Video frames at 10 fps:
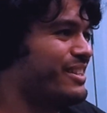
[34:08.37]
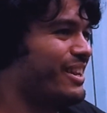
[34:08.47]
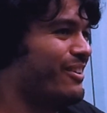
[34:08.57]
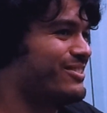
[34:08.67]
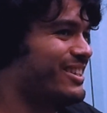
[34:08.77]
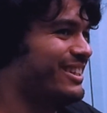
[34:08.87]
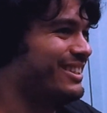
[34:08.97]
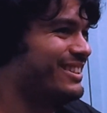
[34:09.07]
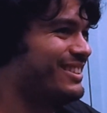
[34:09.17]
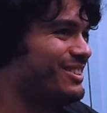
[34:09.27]
And then I was
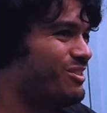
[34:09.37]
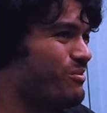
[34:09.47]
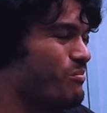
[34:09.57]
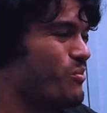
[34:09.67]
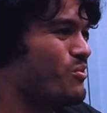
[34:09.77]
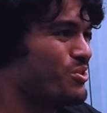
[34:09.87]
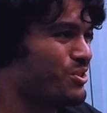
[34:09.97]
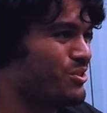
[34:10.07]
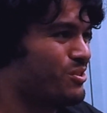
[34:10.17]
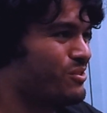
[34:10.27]
like, the
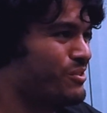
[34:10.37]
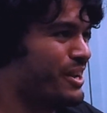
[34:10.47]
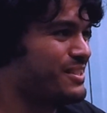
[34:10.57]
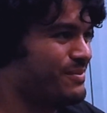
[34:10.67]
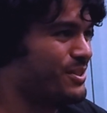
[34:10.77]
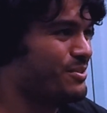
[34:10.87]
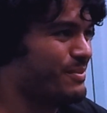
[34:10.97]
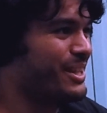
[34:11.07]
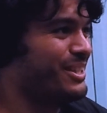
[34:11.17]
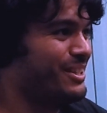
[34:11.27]
more creativity you're
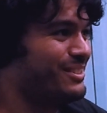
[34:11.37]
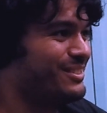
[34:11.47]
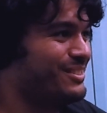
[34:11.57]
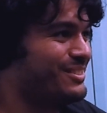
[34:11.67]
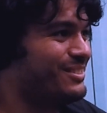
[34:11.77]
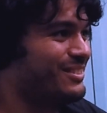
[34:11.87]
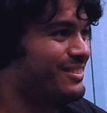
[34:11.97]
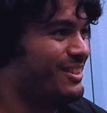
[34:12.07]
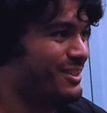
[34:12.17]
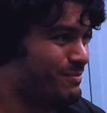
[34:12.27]
making,
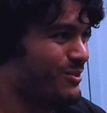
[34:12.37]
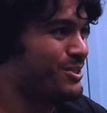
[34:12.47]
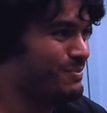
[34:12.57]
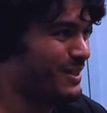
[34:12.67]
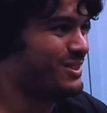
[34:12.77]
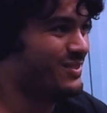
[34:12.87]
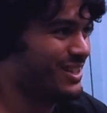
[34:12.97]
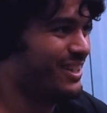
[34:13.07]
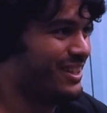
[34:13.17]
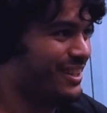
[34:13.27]
the more expensive it's
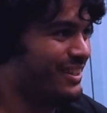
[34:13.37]
gonna get.